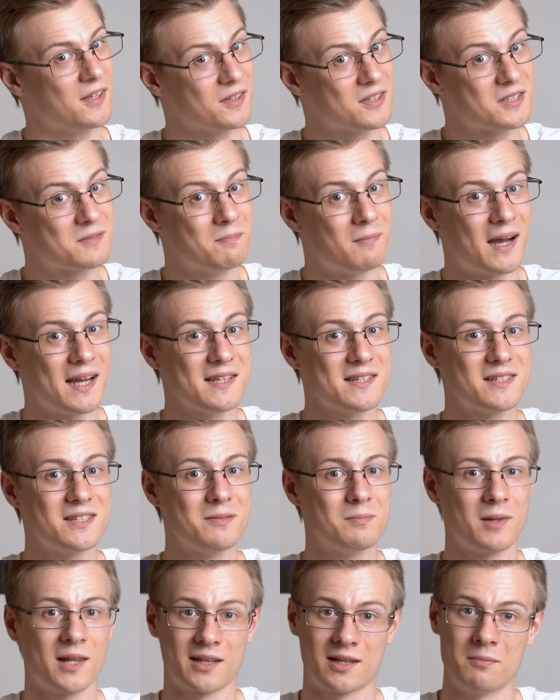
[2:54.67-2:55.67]
Now, this might
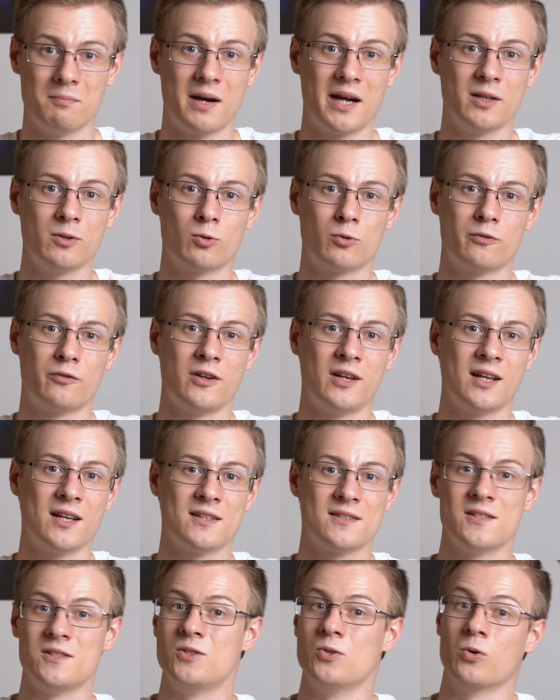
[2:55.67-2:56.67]
seem like a minor thing
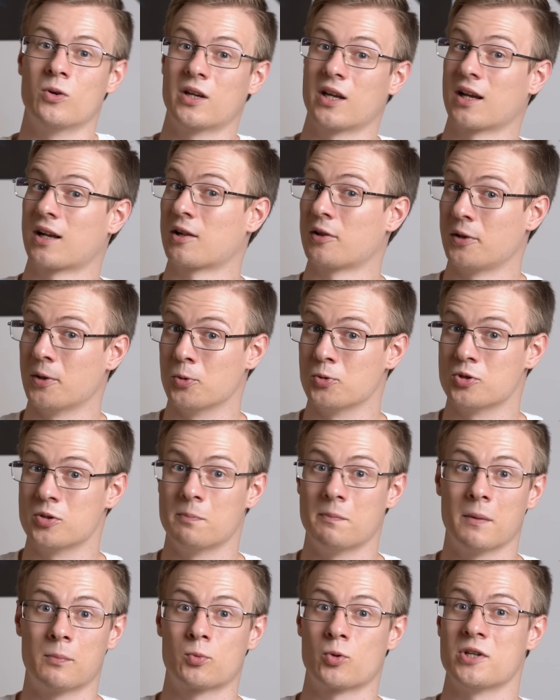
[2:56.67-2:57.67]
since you can close it
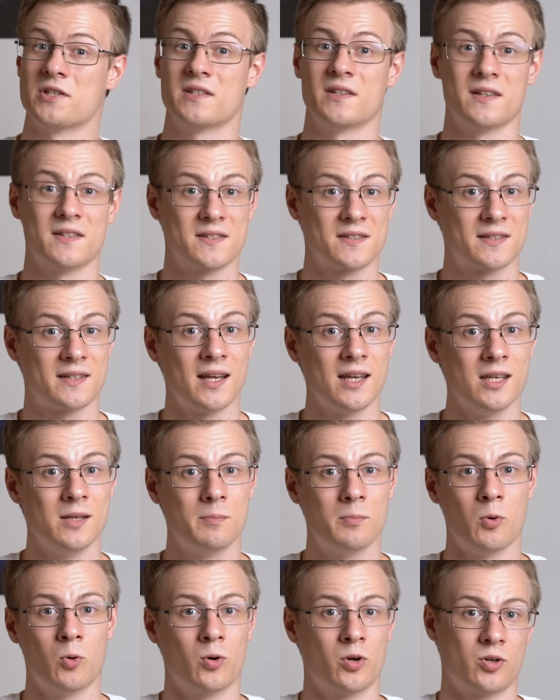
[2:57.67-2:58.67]
by pressing
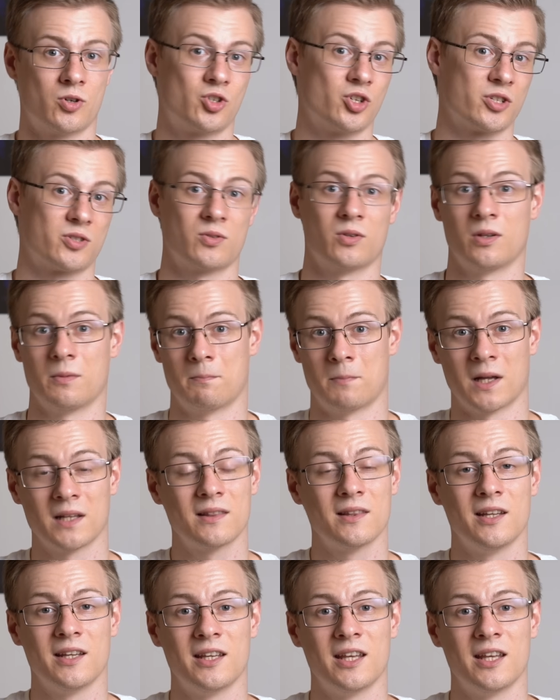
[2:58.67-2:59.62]
escape or just on the button